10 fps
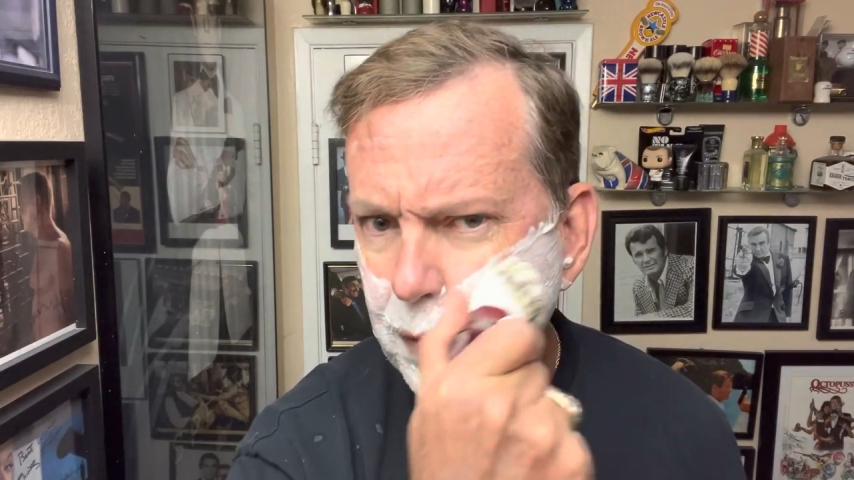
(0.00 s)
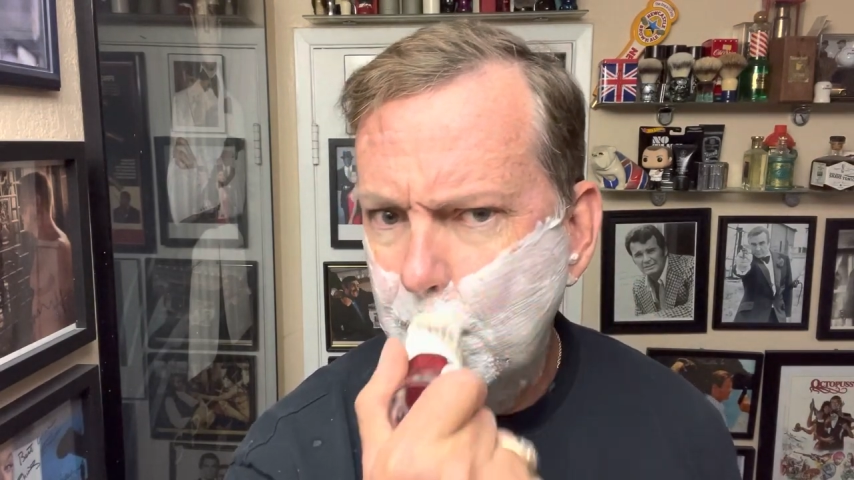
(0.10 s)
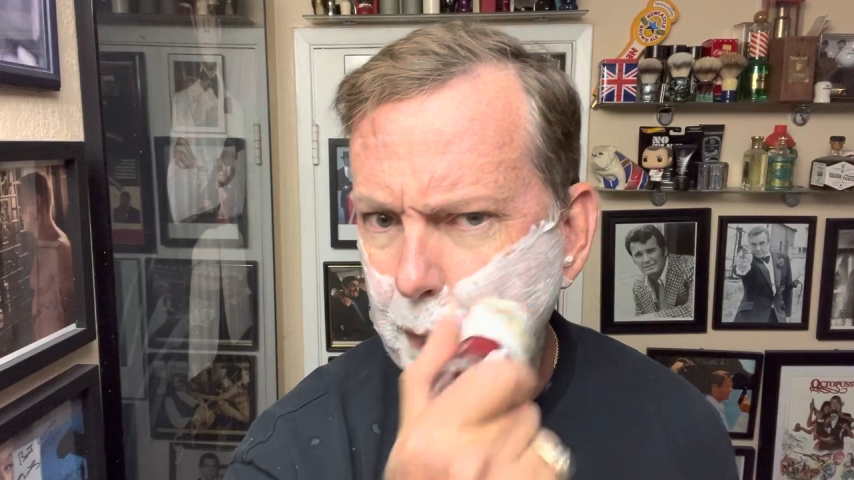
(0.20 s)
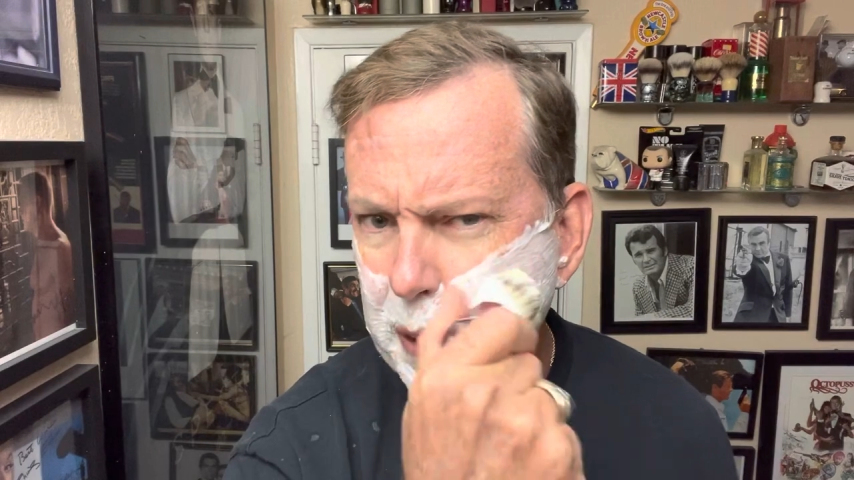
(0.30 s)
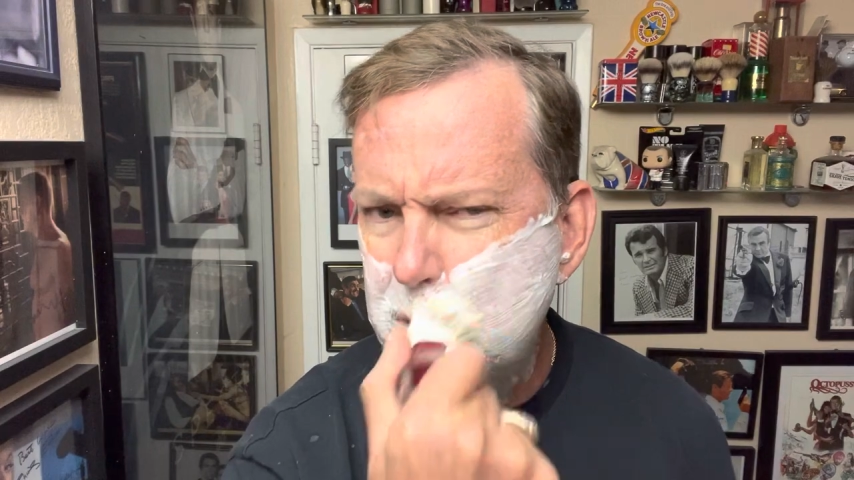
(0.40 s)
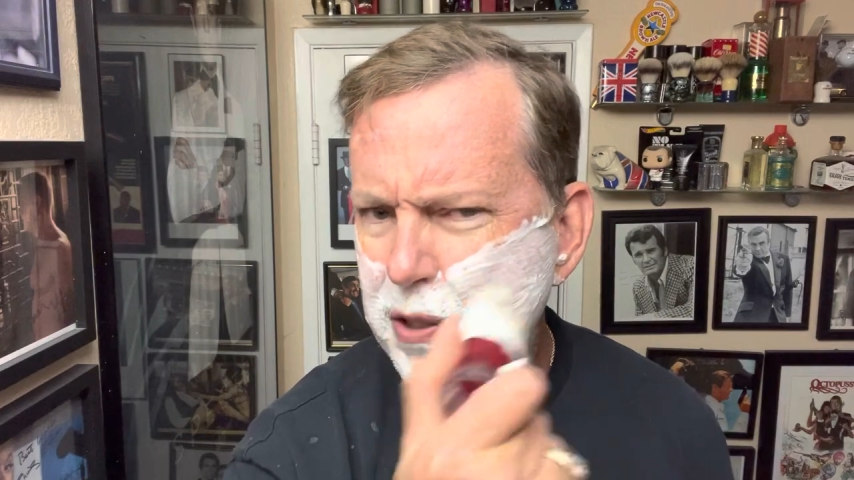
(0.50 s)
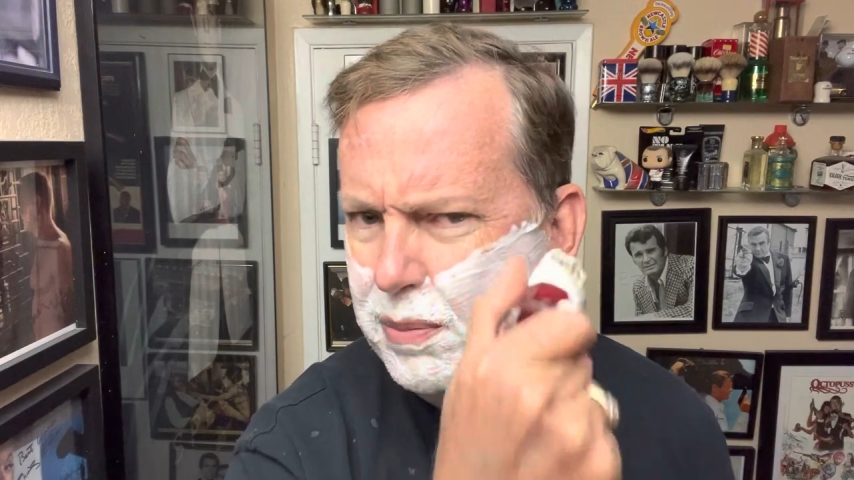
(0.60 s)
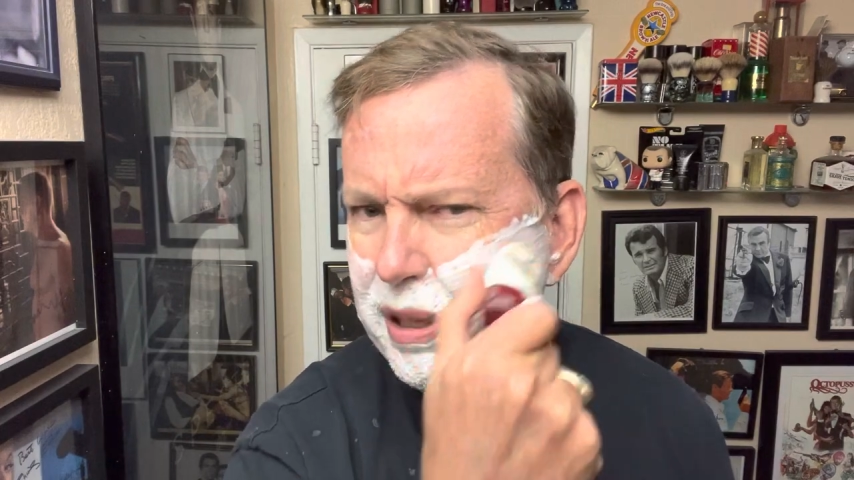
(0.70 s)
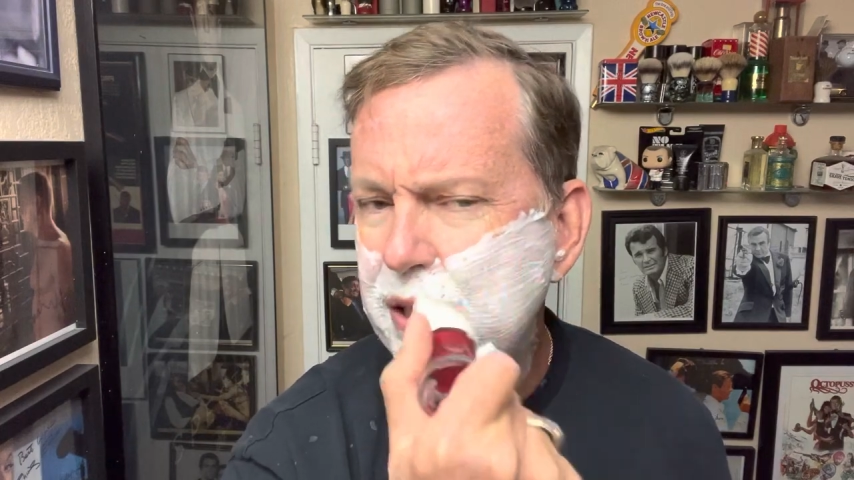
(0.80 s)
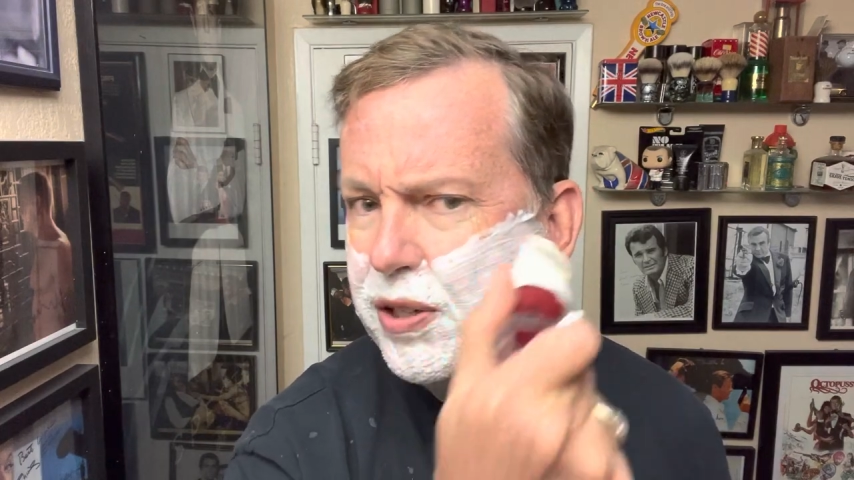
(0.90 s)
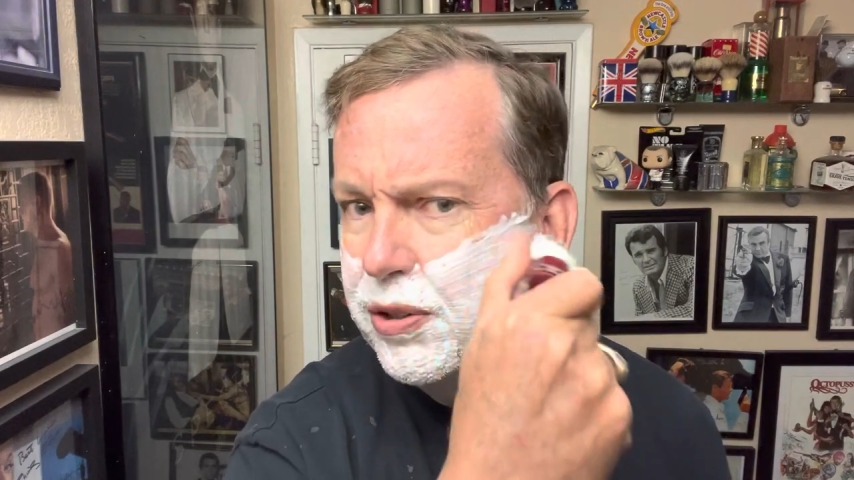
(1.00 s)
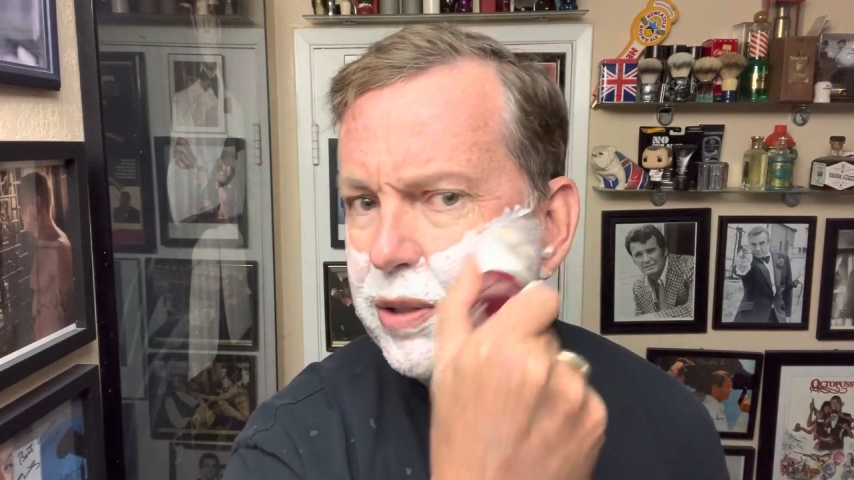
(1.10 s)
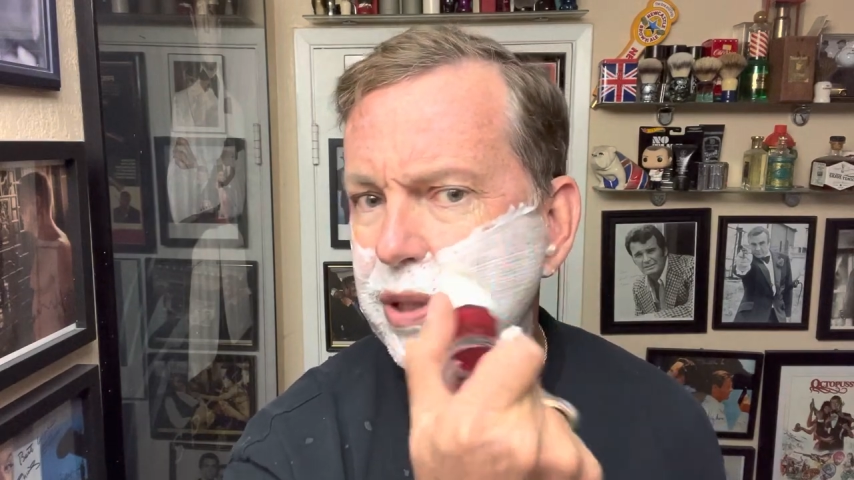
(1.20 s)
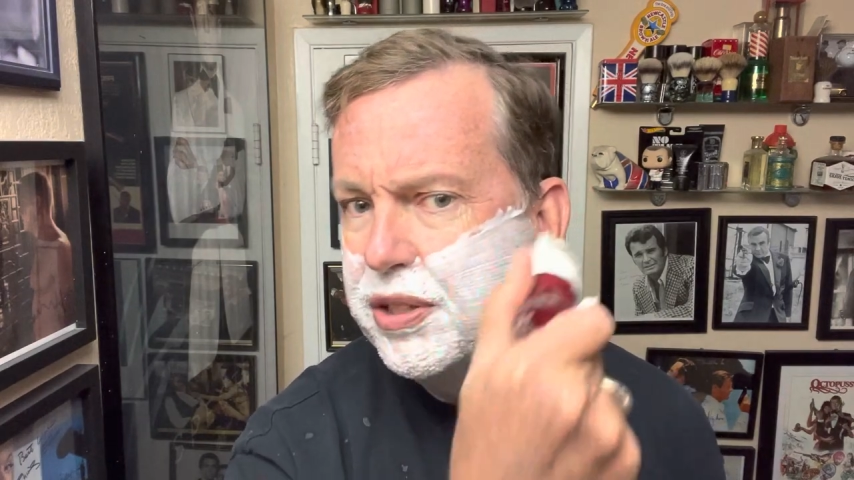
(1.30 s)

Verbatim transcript: But you shouldn't be in a hurry when